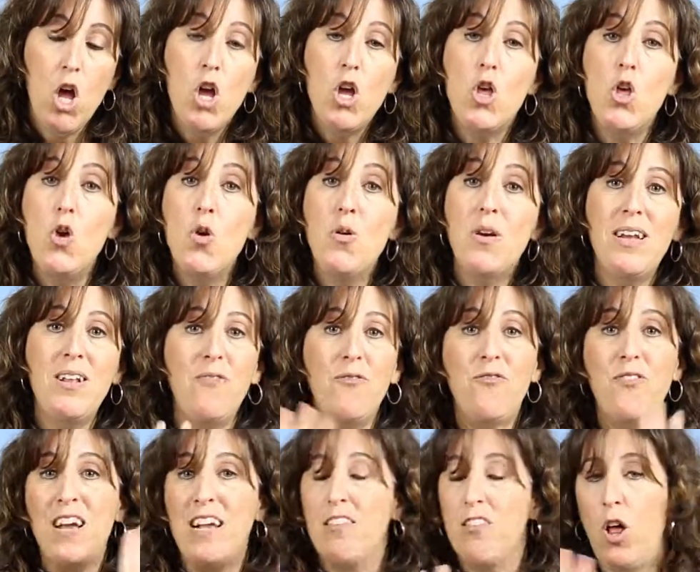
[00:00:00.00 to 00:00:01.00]
You can
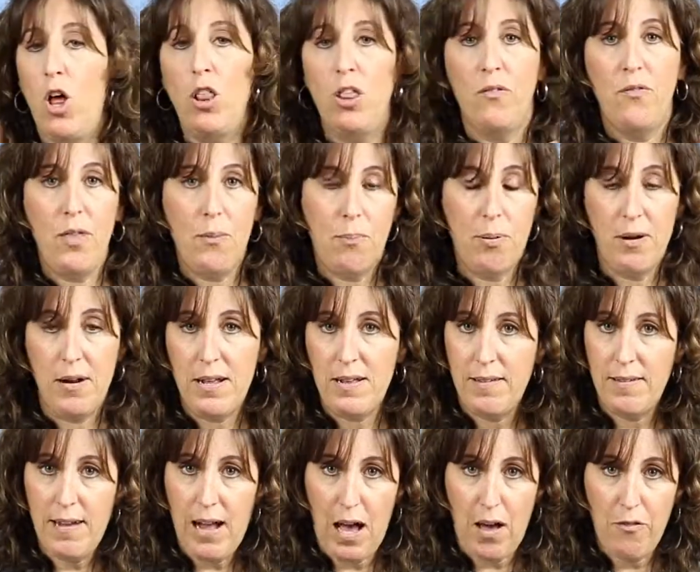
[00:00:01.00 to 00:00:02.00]
fix all of the pretty
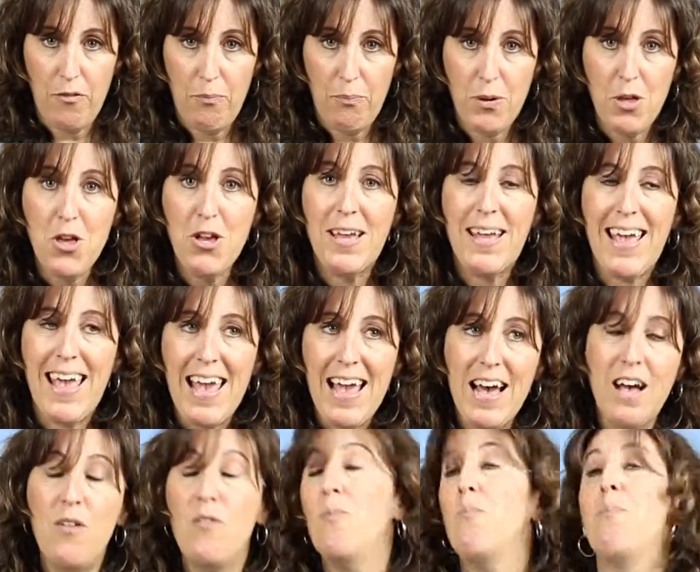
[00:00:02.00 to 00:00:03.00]
stuff, but you
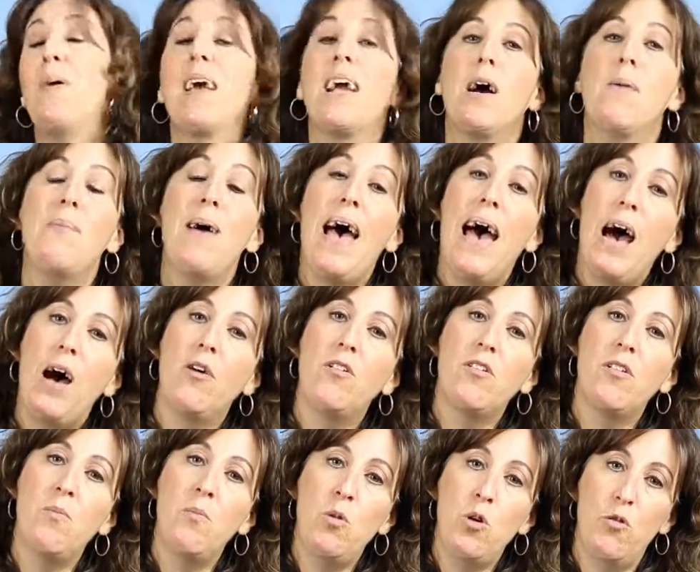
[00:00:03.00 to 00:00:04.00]
can't pick up a house
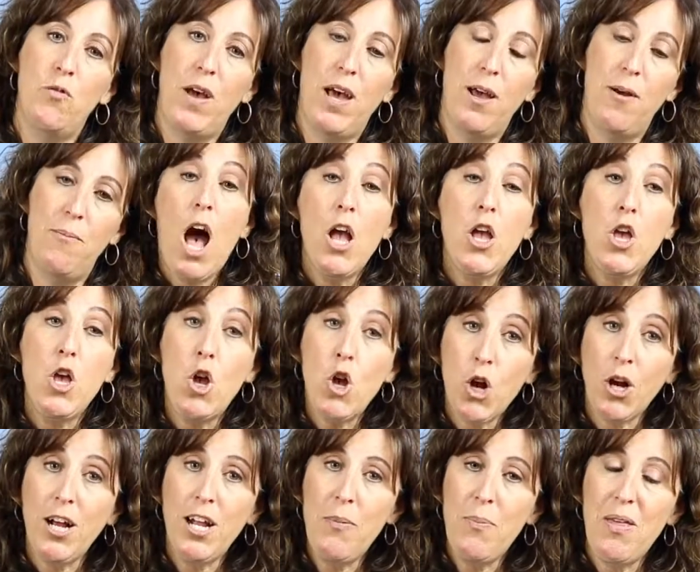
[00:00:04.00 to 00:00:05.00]
and move it. You're
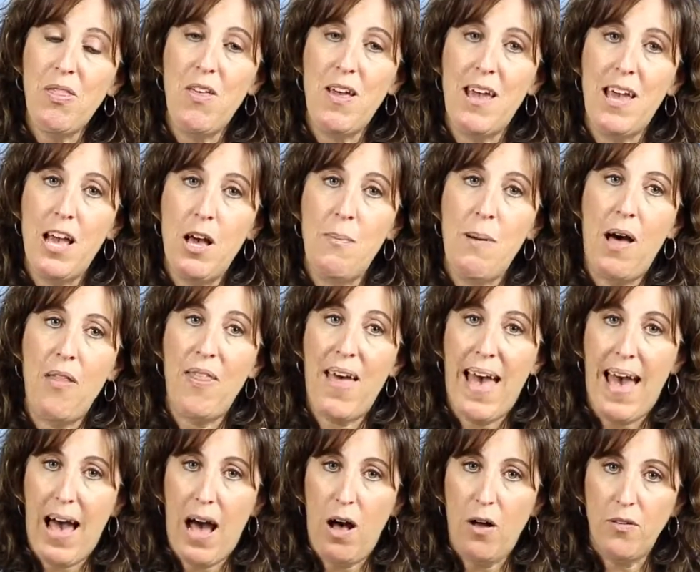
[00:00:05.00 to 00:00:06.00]
going to be thinking about the
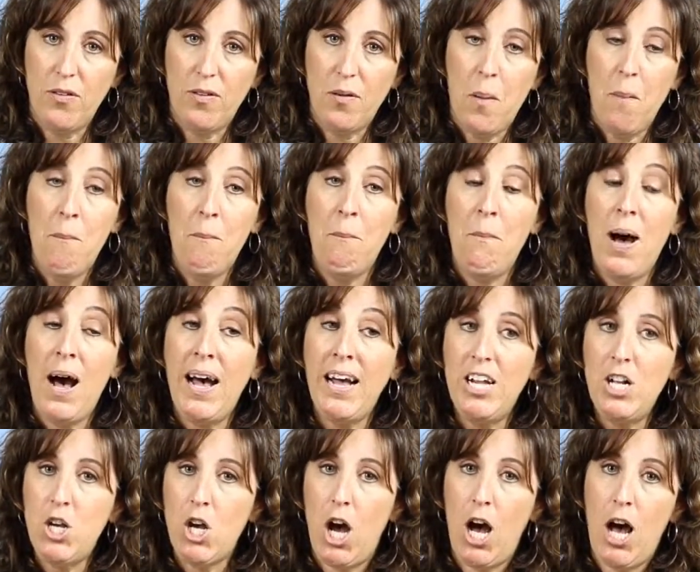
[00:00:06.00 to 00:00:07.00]
house. My
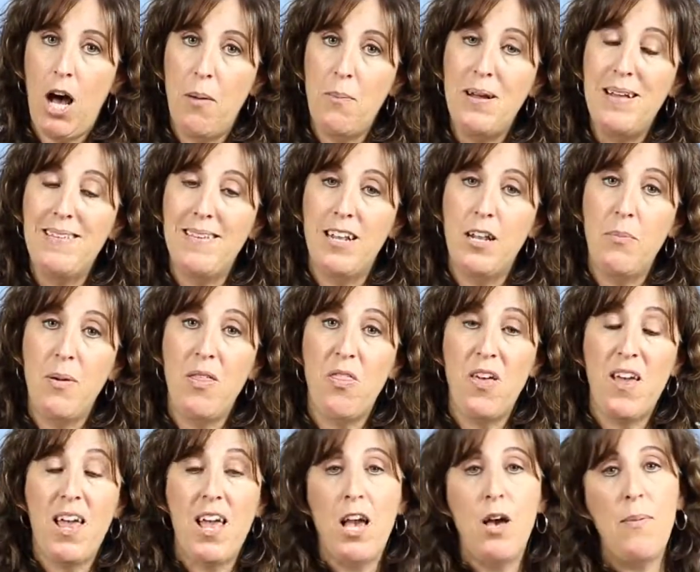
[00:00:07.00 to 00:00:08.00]
job is going to be
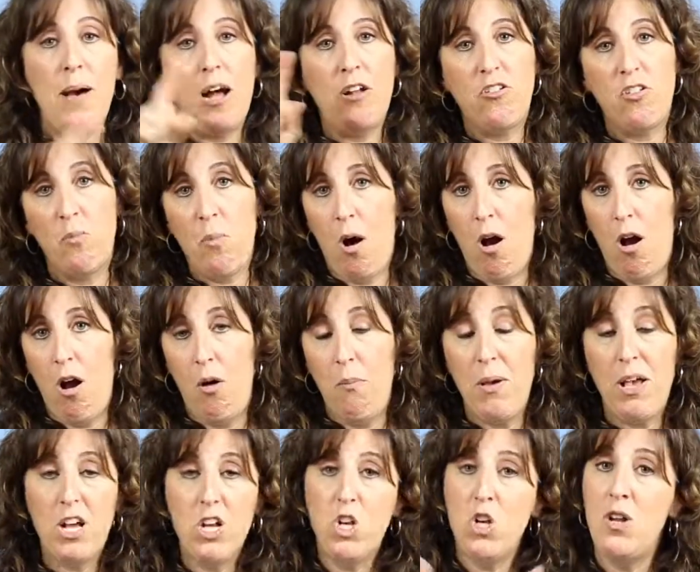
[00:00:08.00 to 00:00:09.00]
thinking about tomorrow
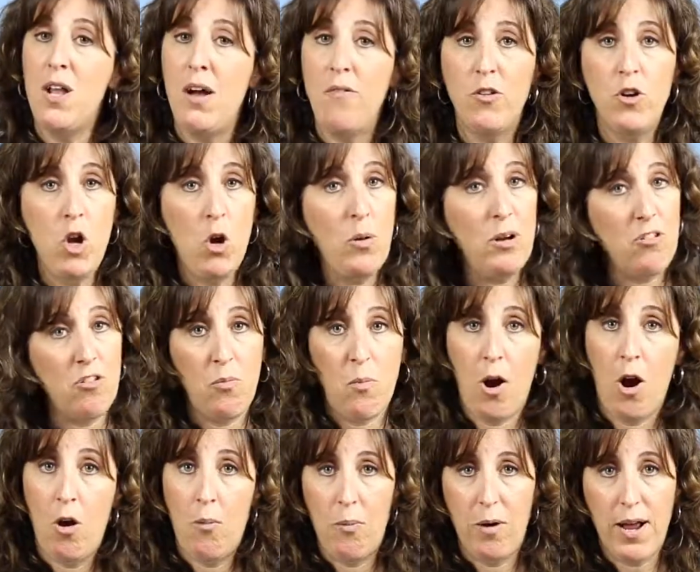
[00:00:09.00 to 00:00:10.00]
because you never know what
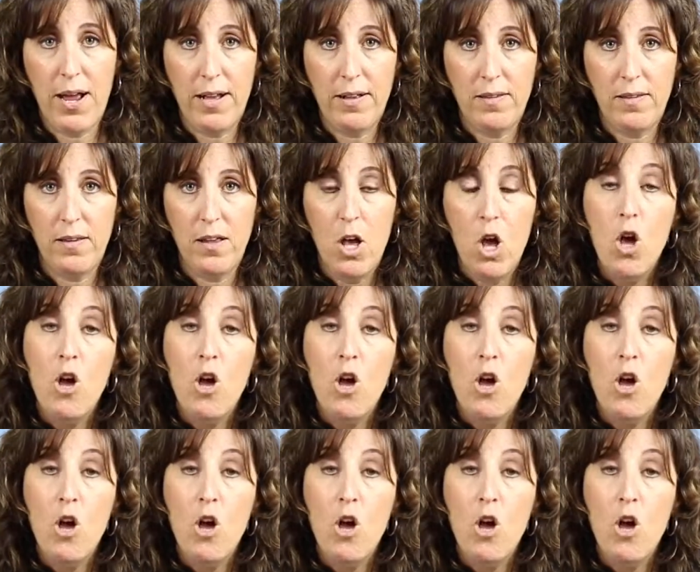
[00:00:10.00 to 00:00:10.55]
tomorrow brings.